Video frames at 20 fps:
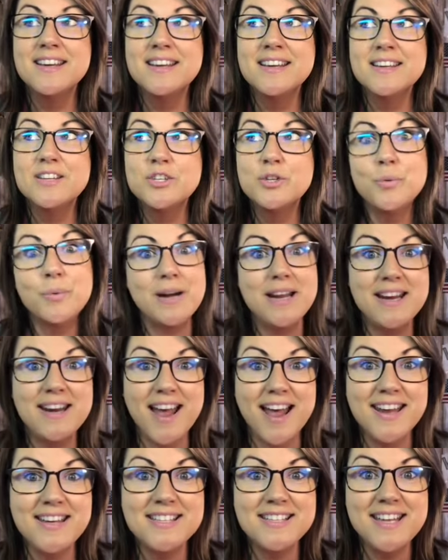
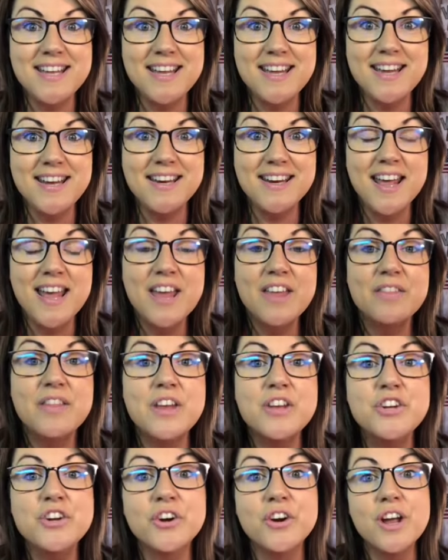2019, then
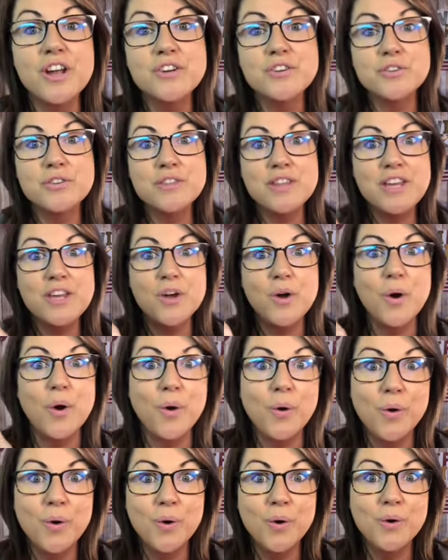you're under the
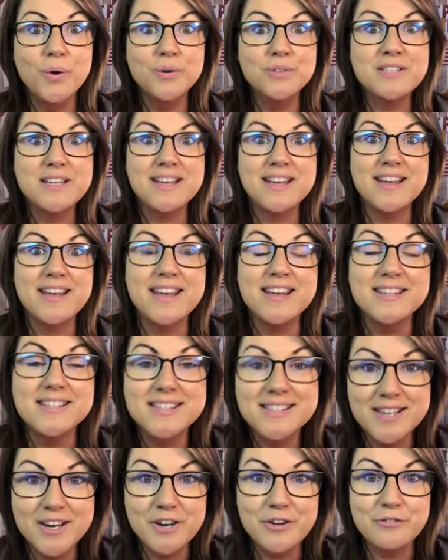old
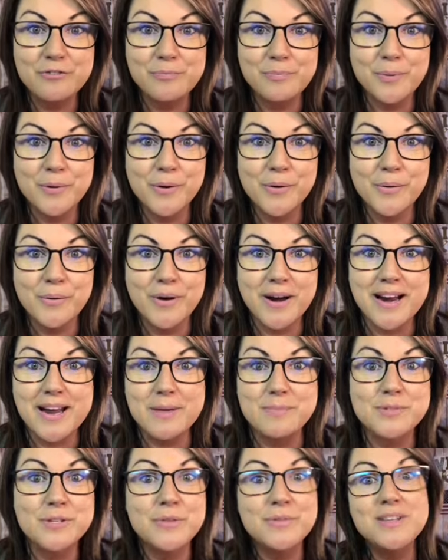incentive program.
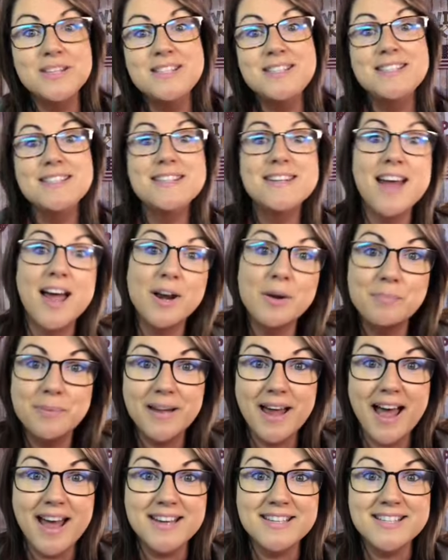So this does not
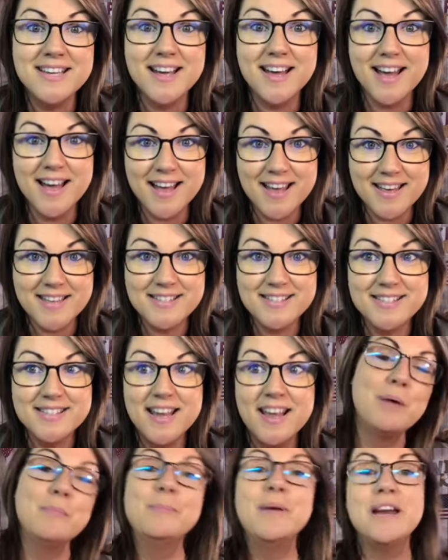apply to us.
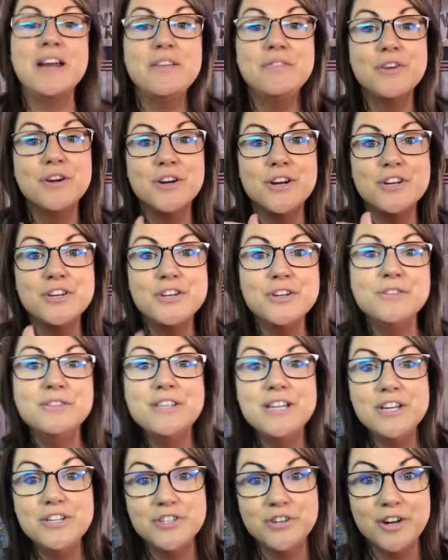But if you're a new
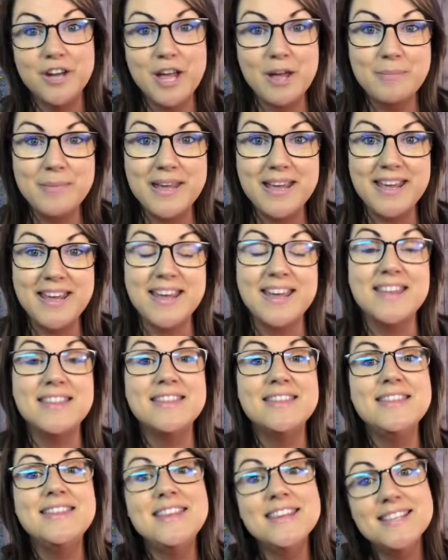teacher coming
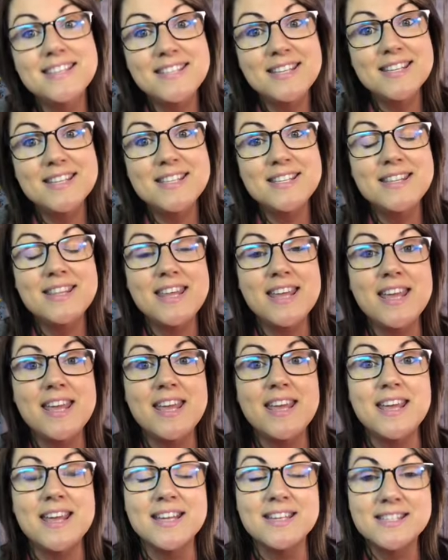in, this is
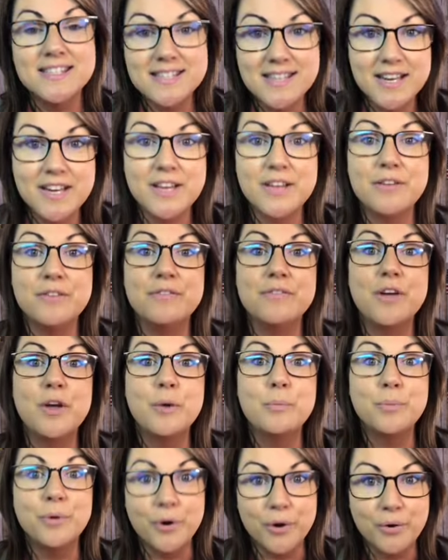the incentive
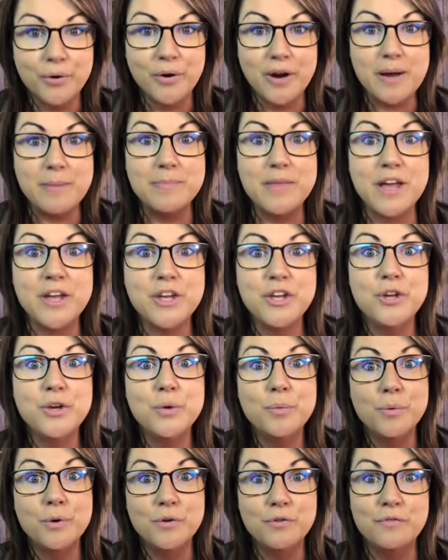program that you
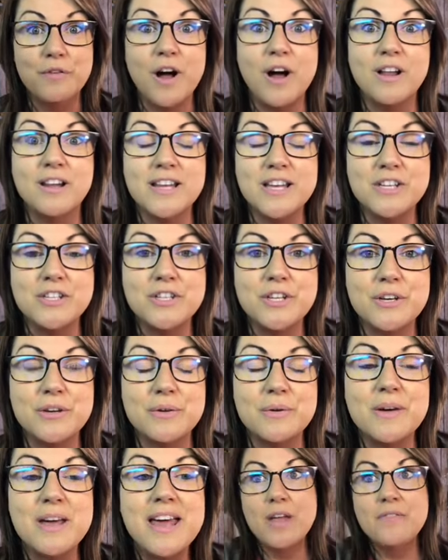will fall
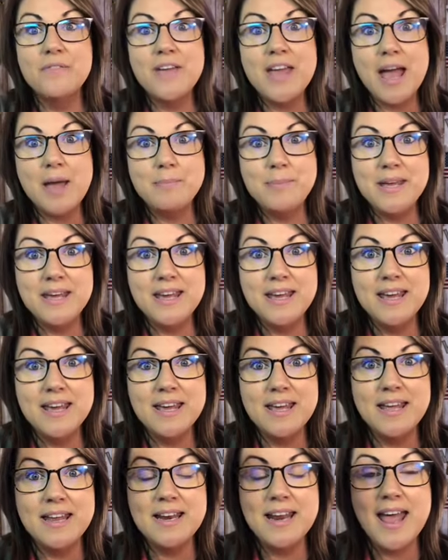into.
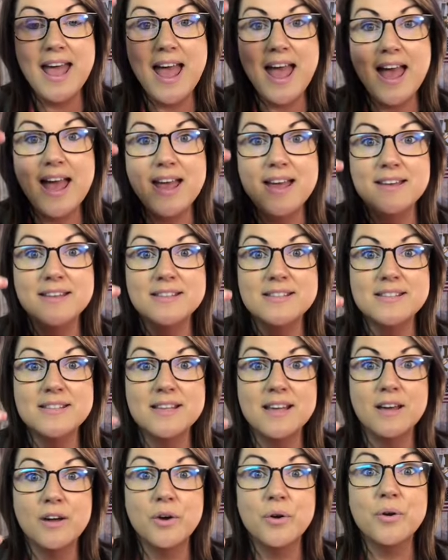VIPKid has
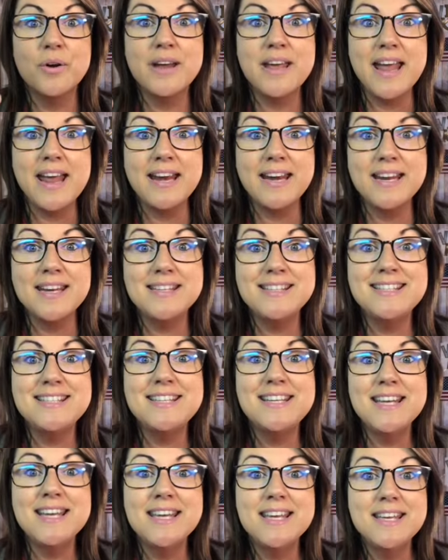created
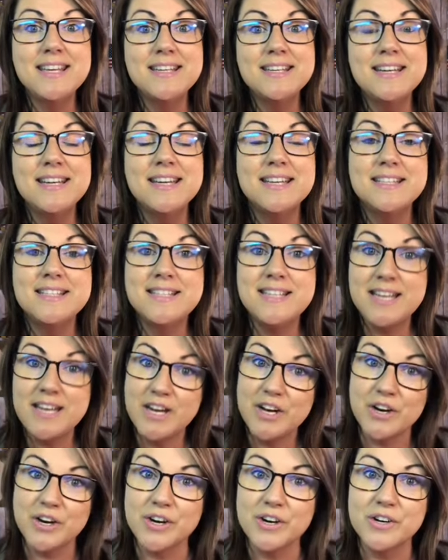10
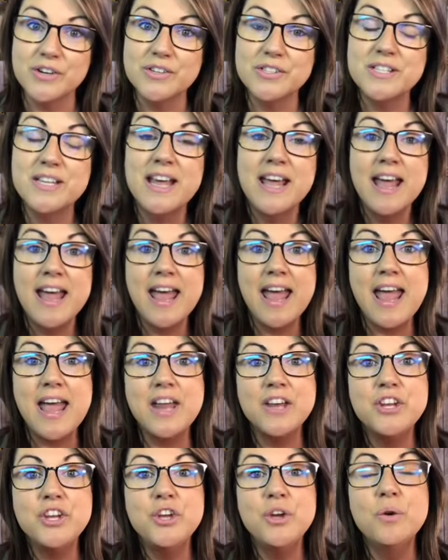tiers,
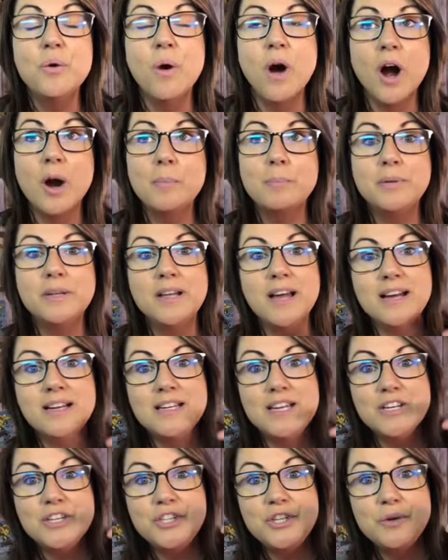and you are plugged
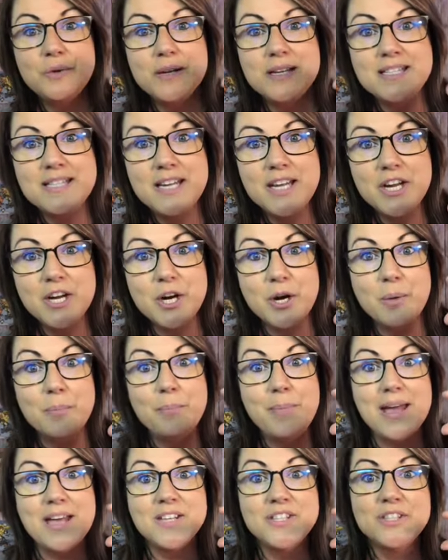into a tier
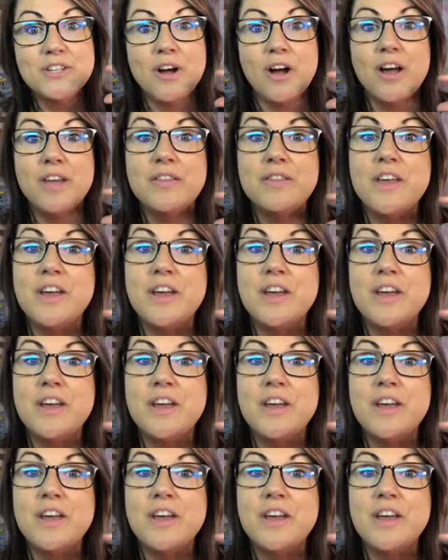based on the